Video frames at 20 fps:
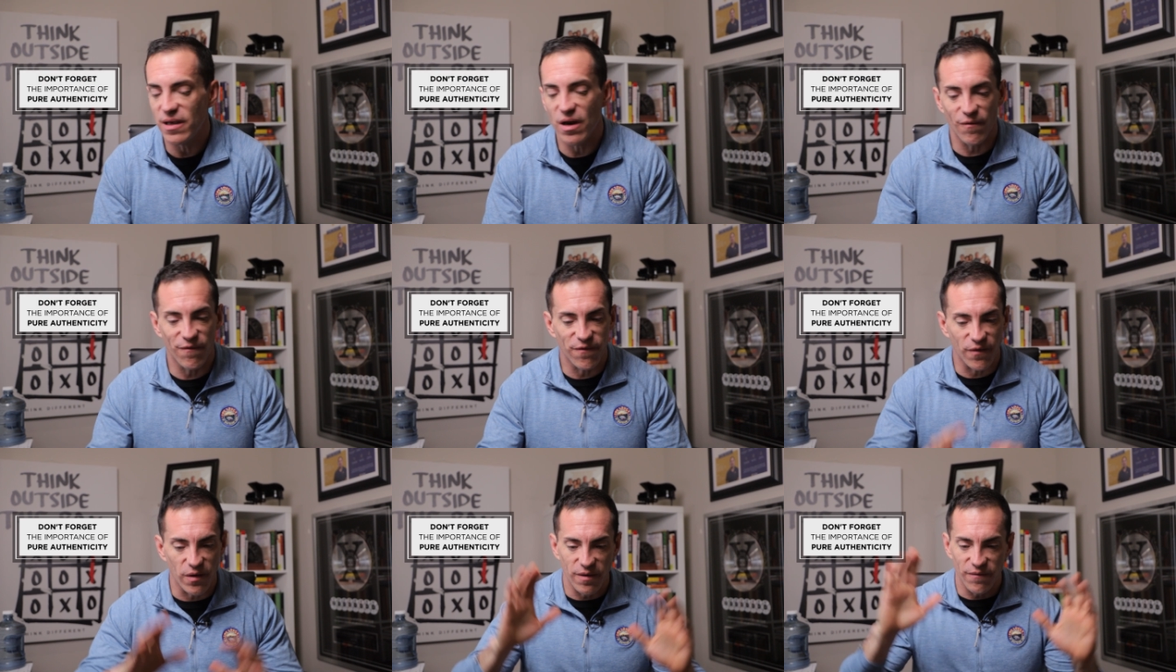you
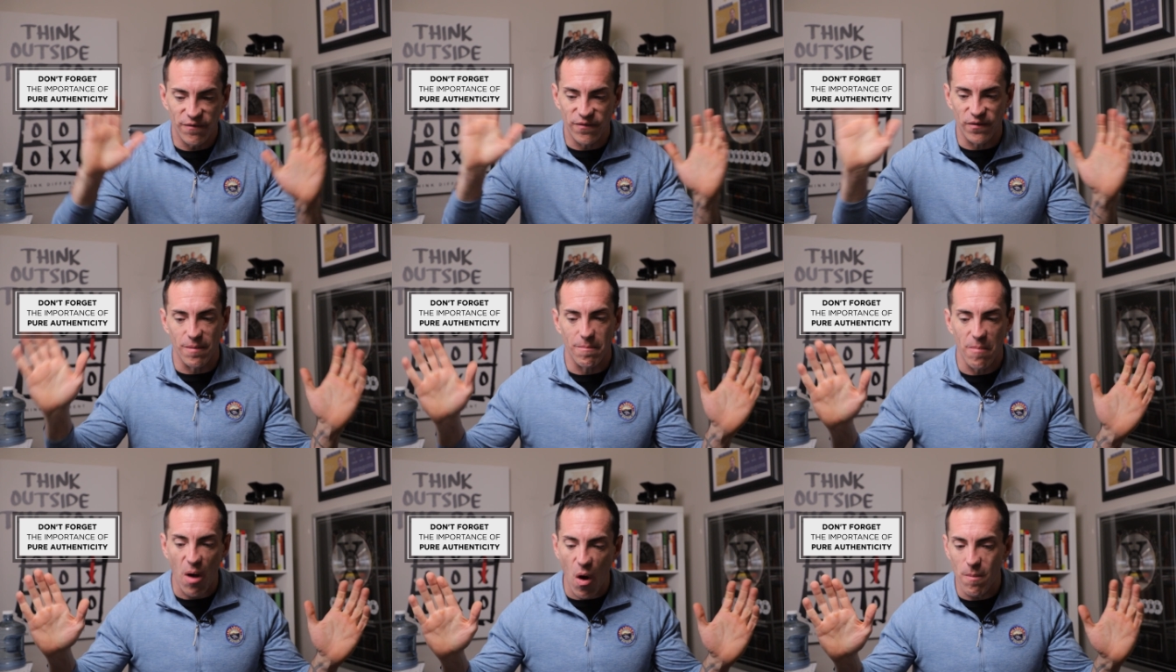know, for,
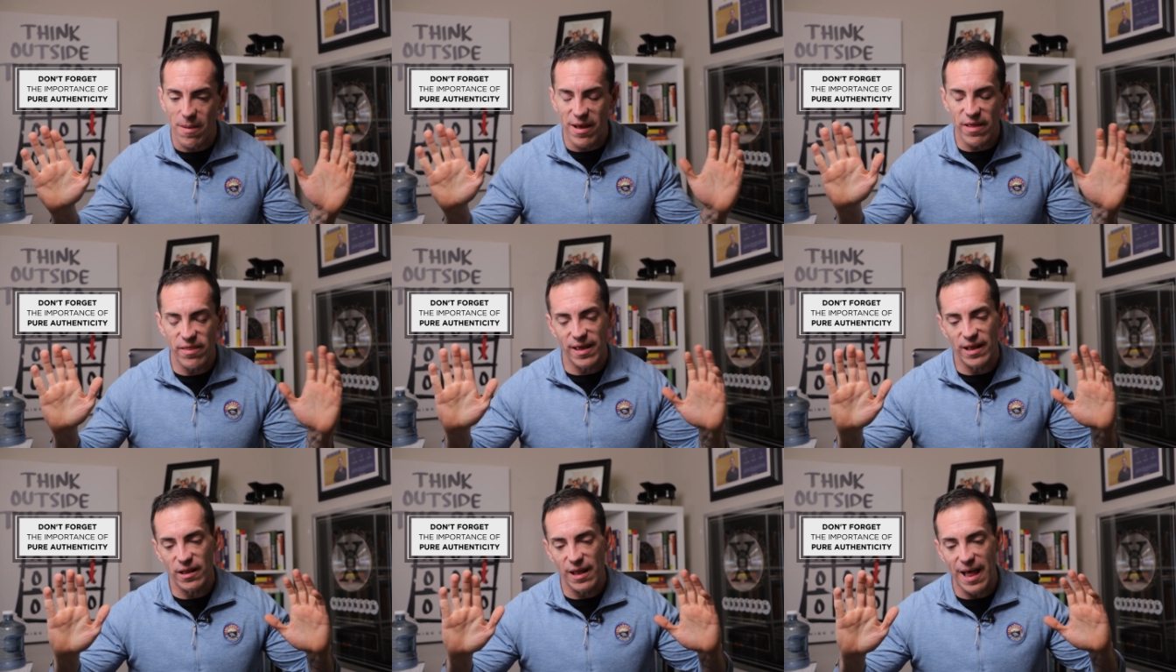for a
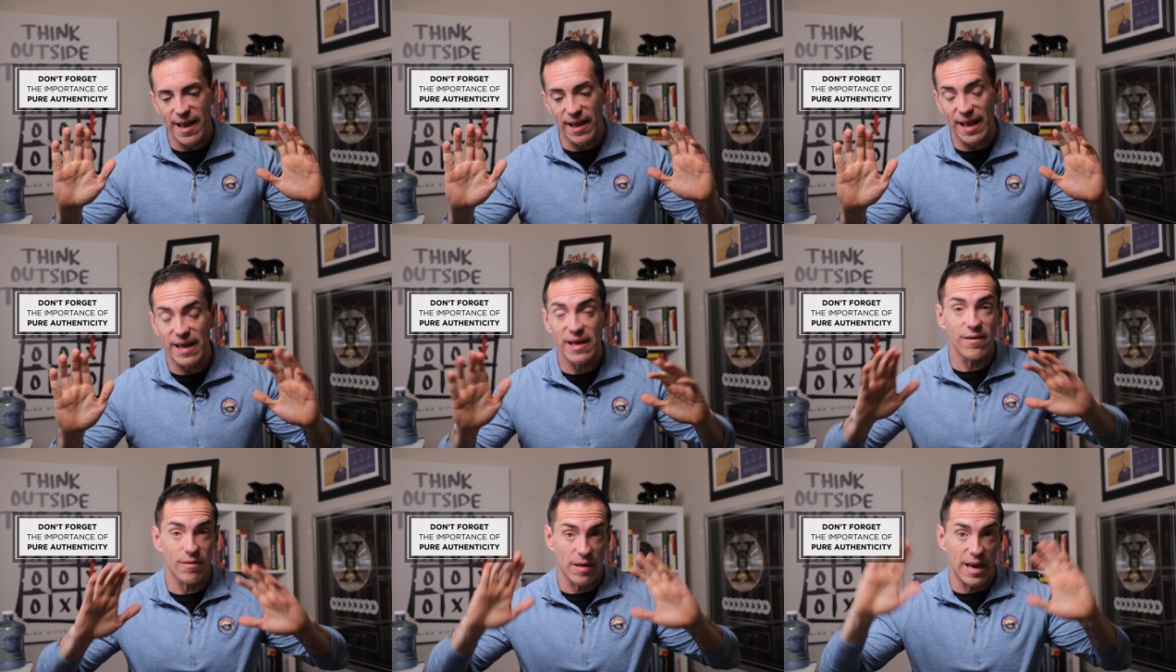moment that
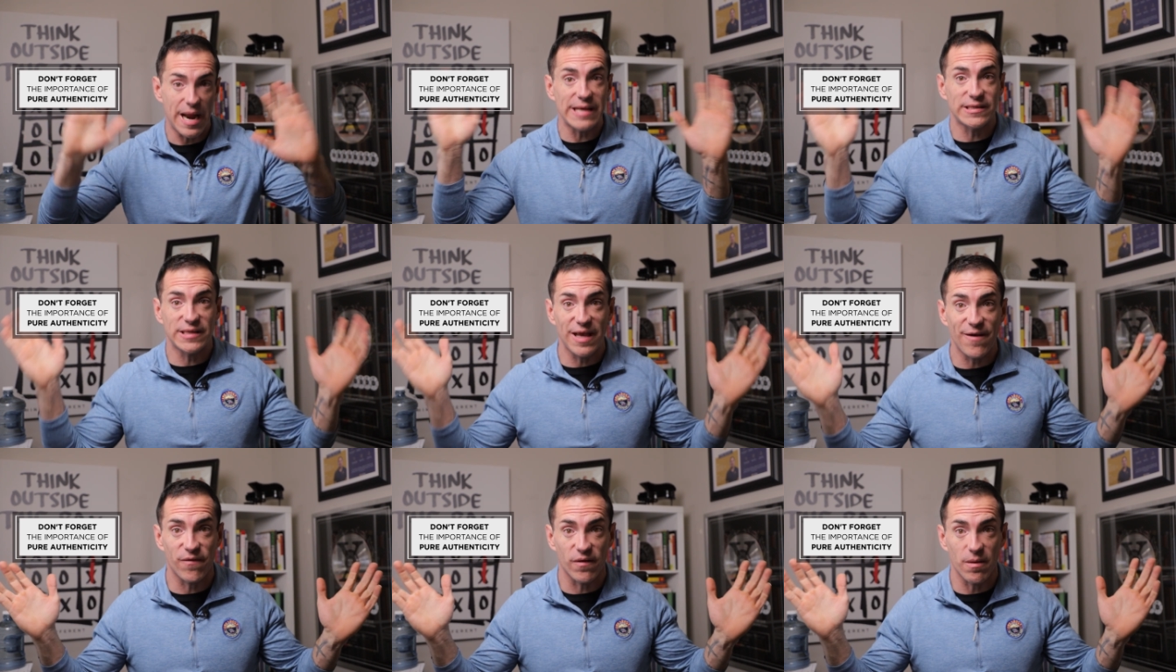like, and, and
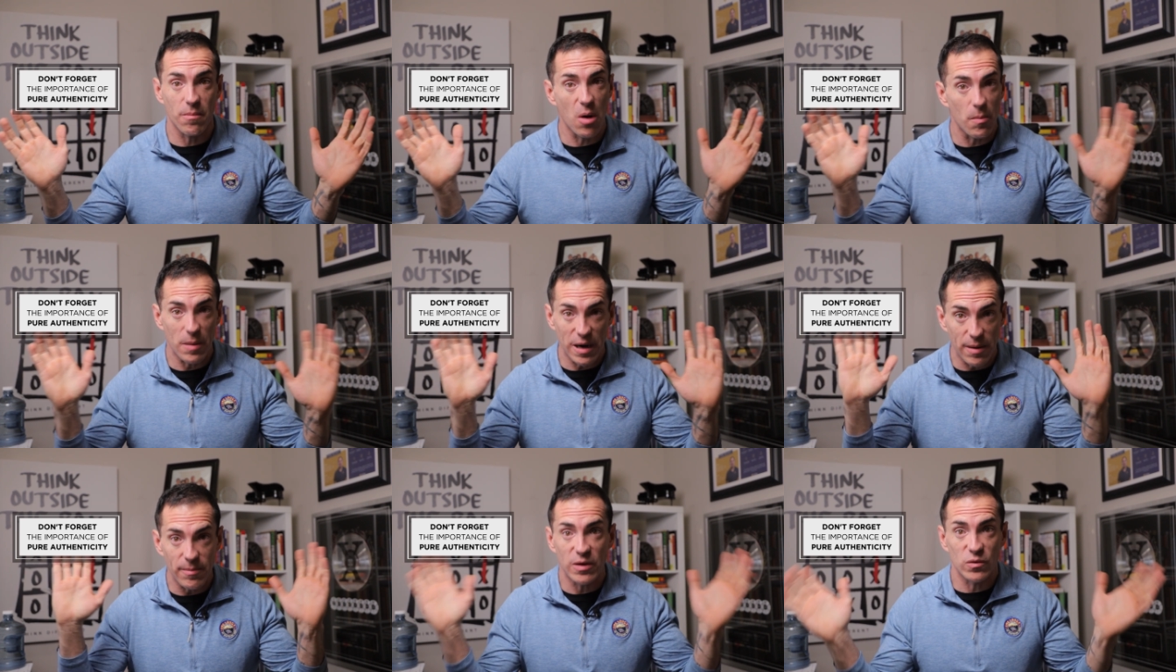I say for a
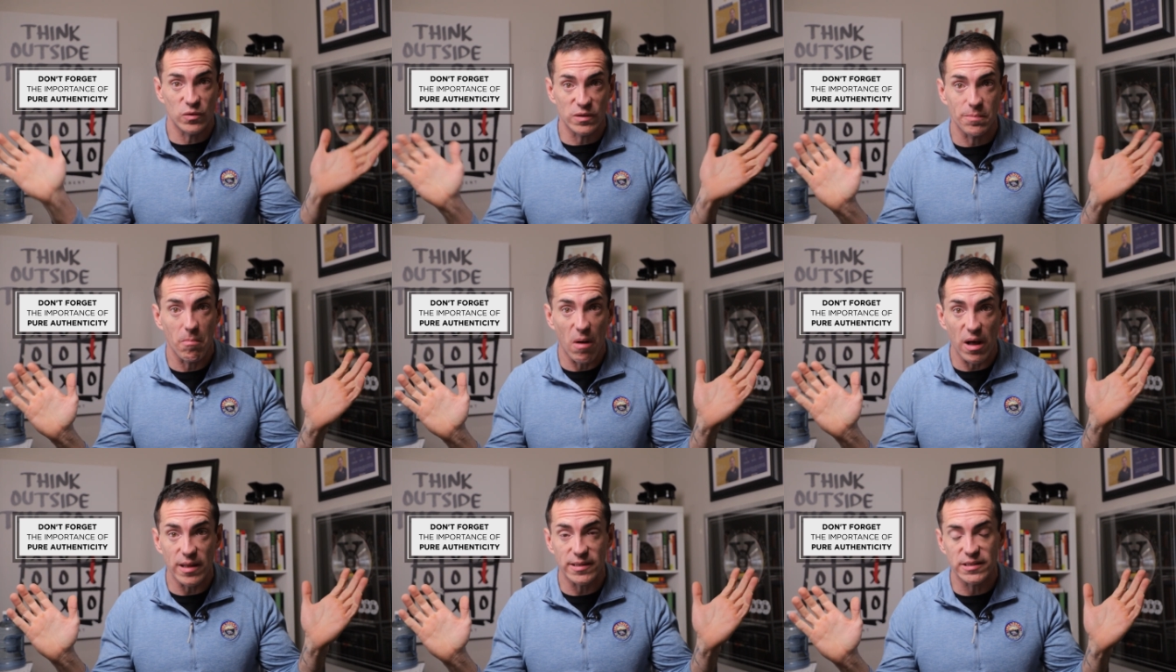moment, I mean, it
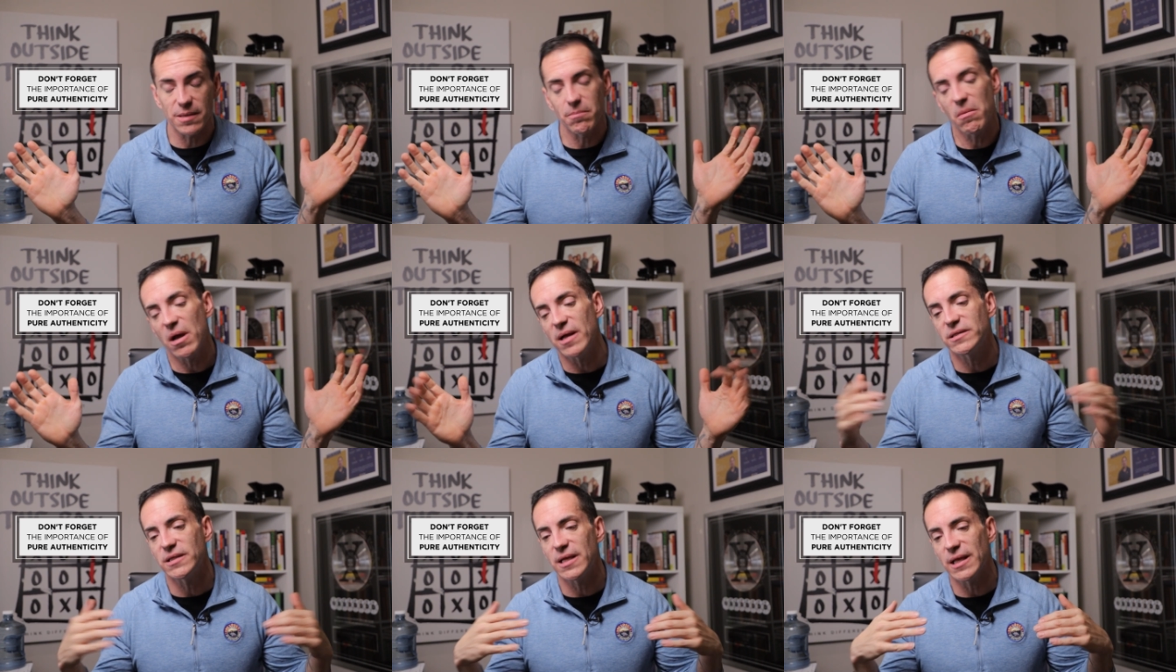was months
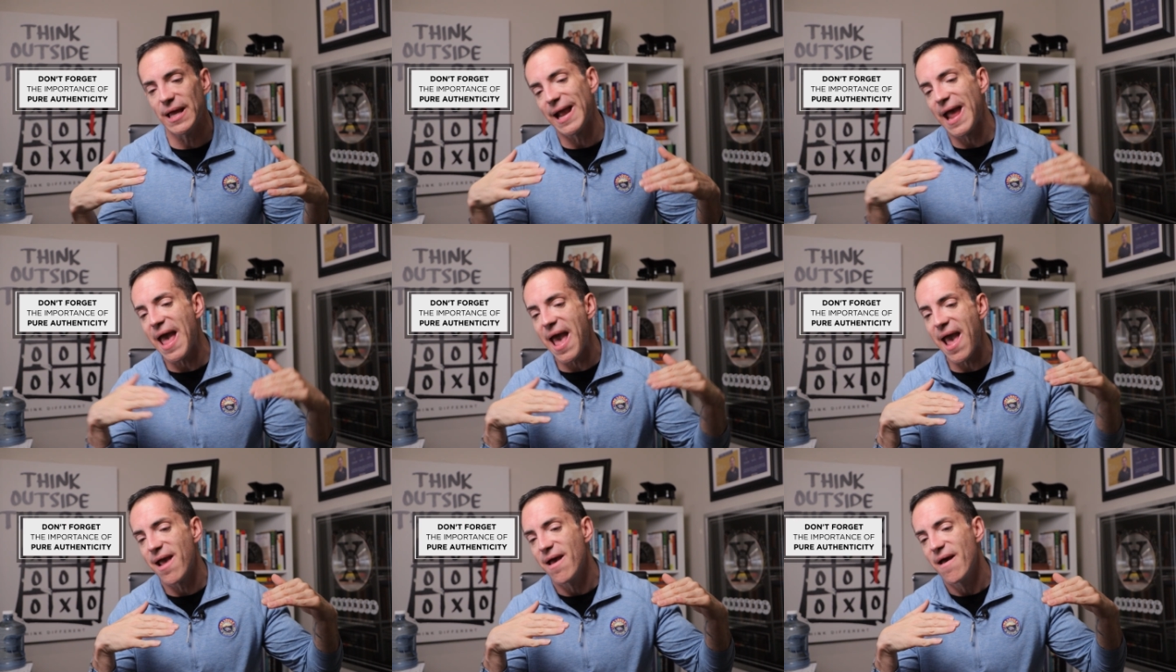and months that
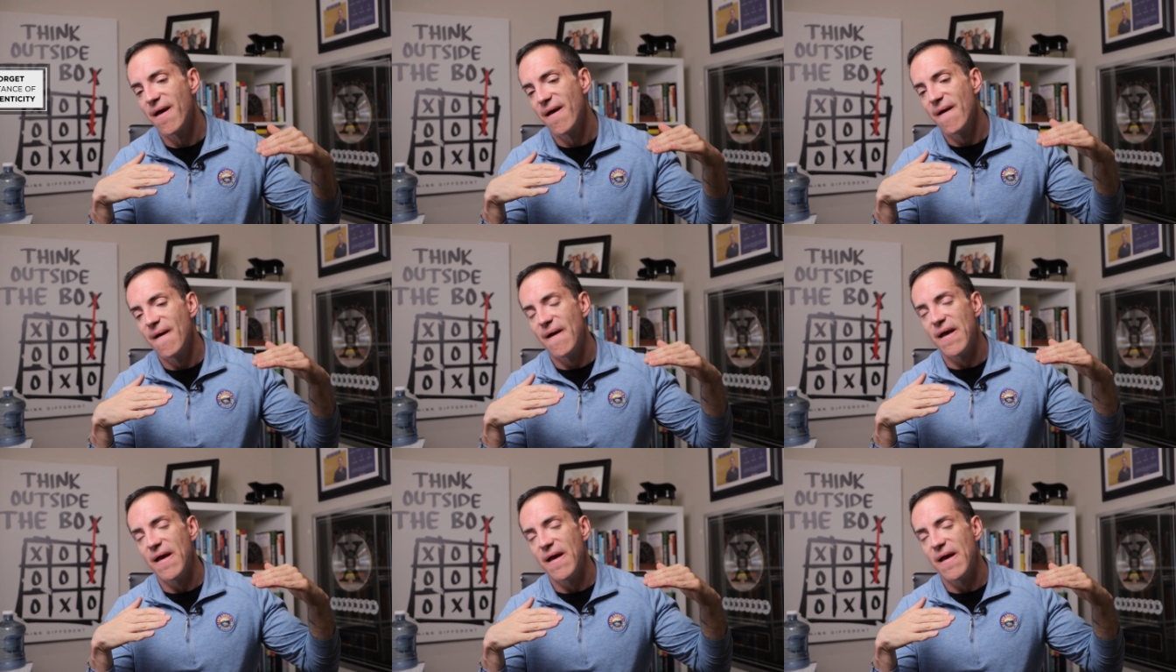like, hey,